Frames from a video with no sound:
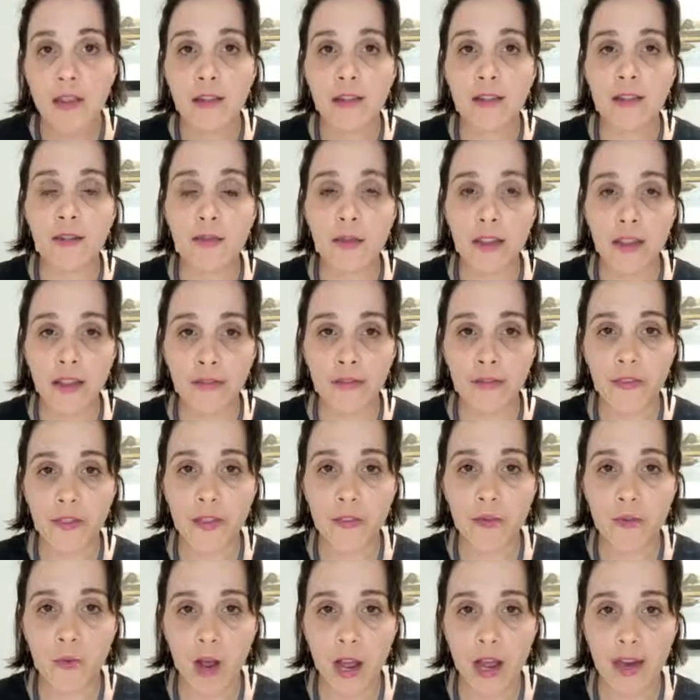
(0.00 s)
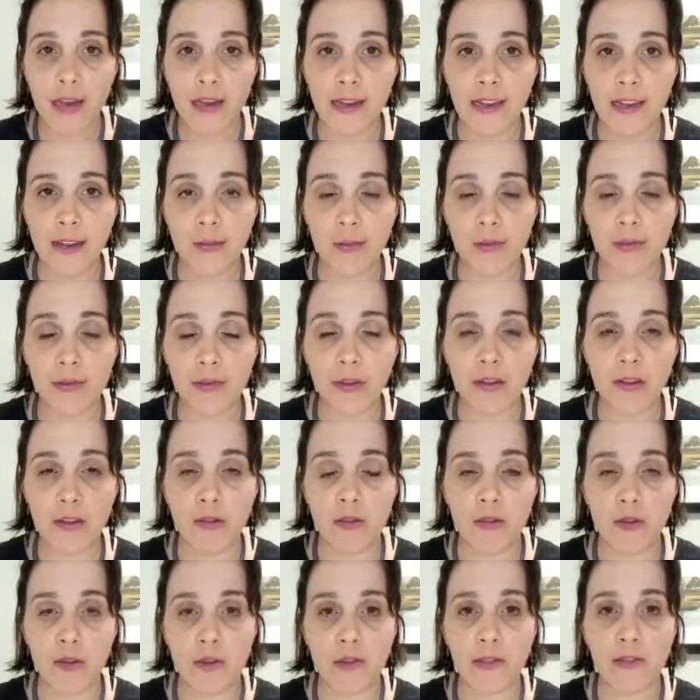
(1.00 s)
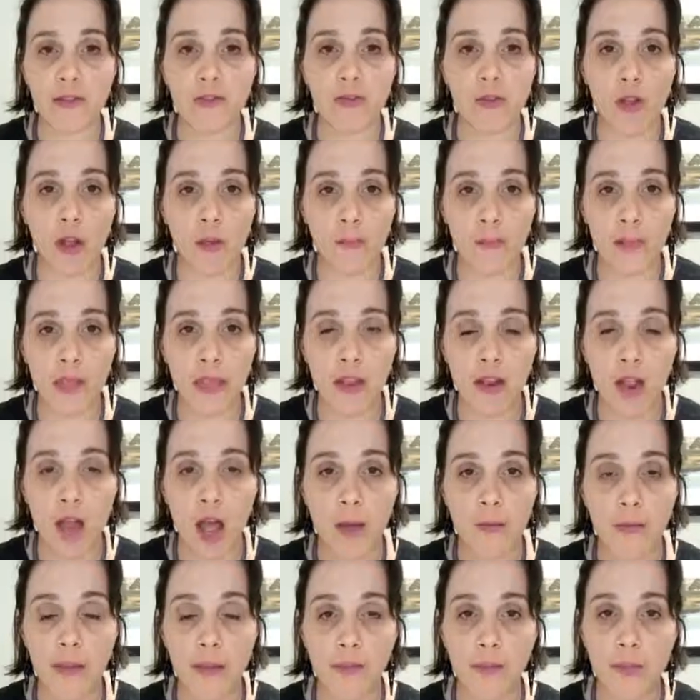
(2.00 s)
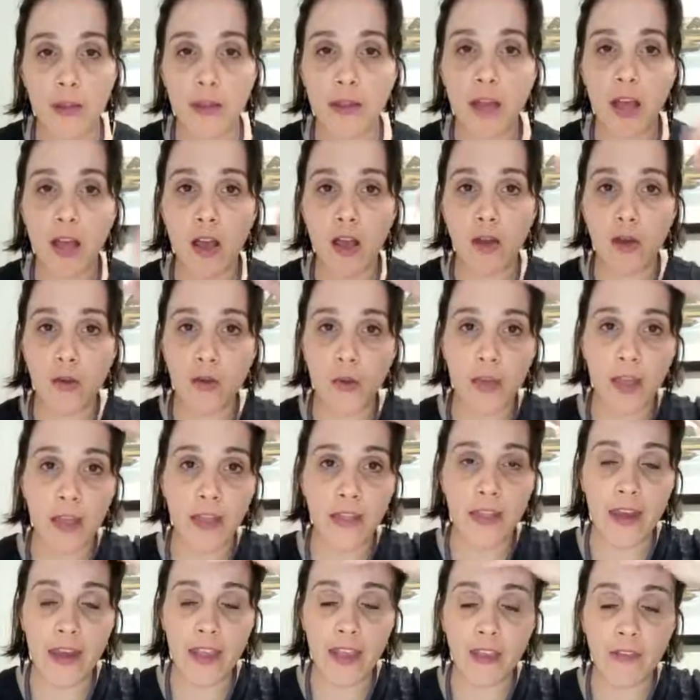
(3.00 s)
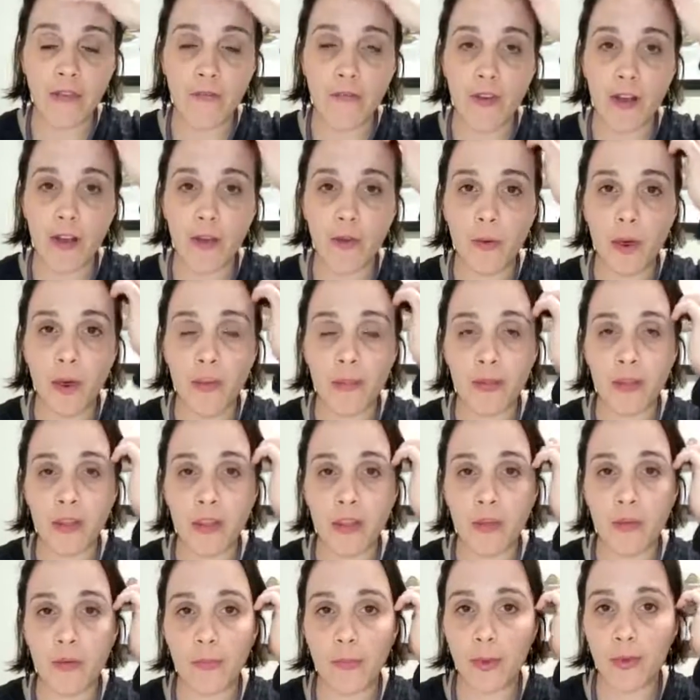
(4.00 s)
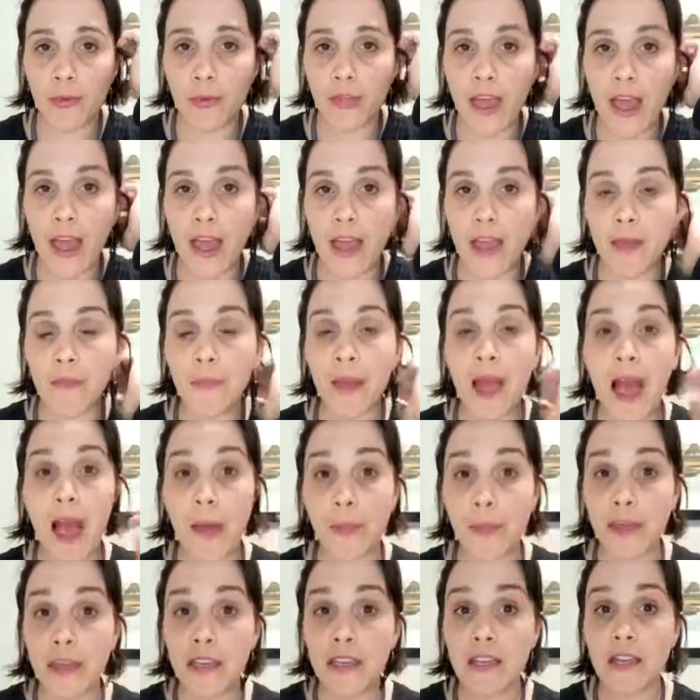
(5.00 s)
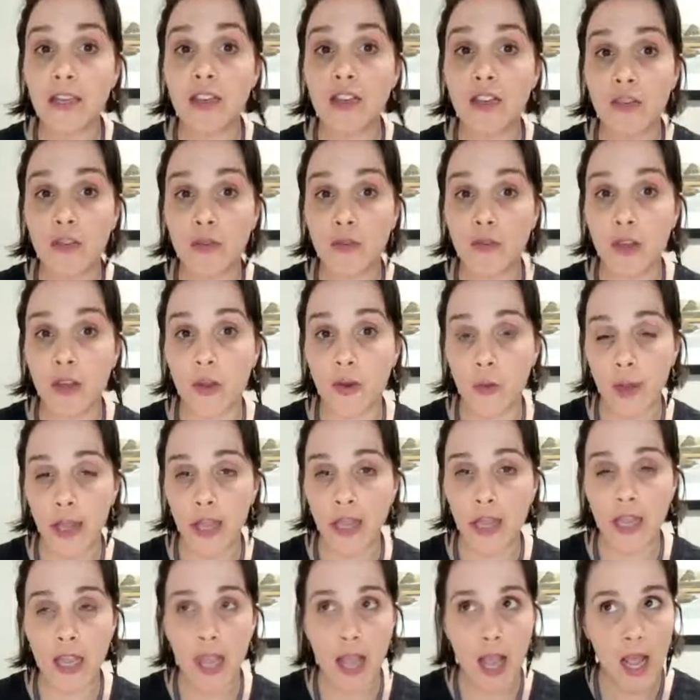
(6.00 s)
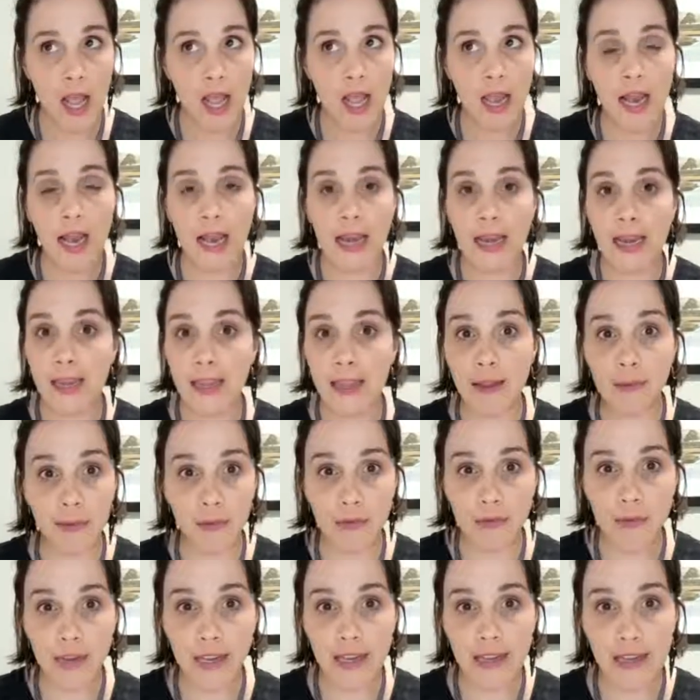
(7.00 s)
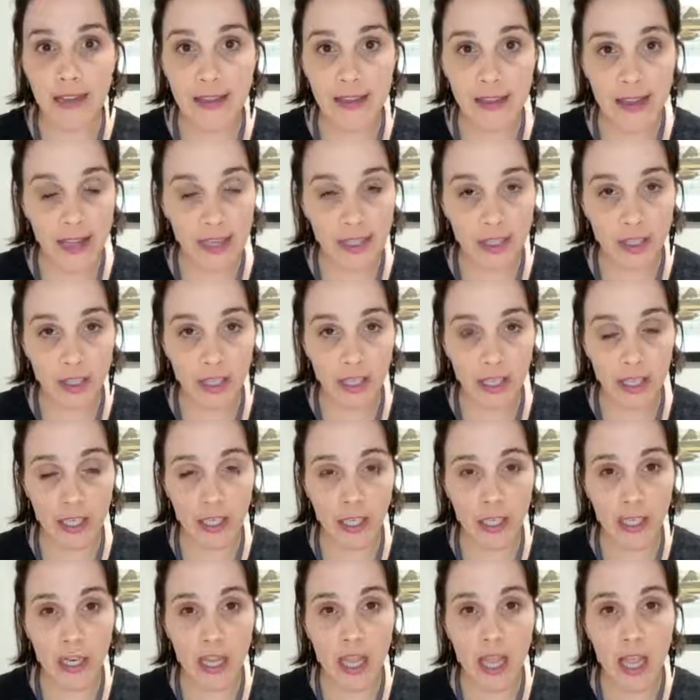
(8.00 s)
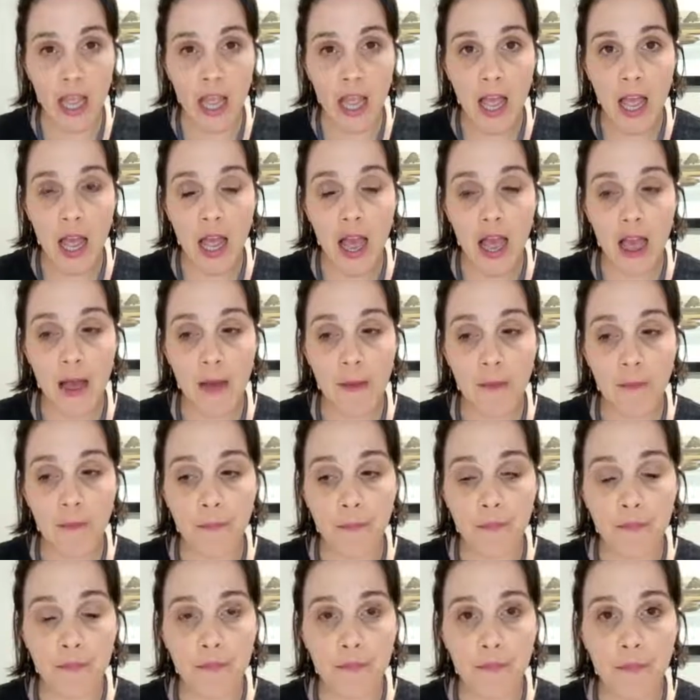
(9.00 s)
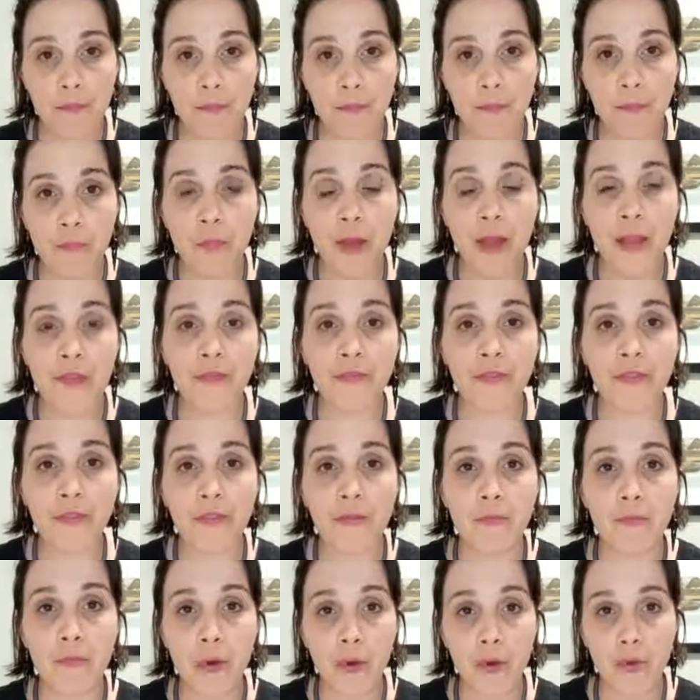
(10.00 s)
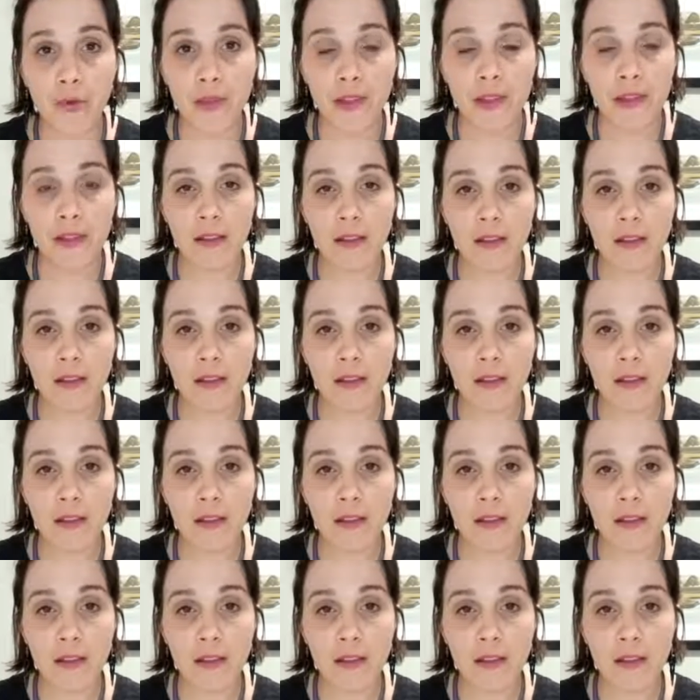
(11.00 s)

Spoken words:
So if you want a label reading course, drop me a comment below, and then I can follow up with you about that. I'm happy to do a quick label reading session, but for the most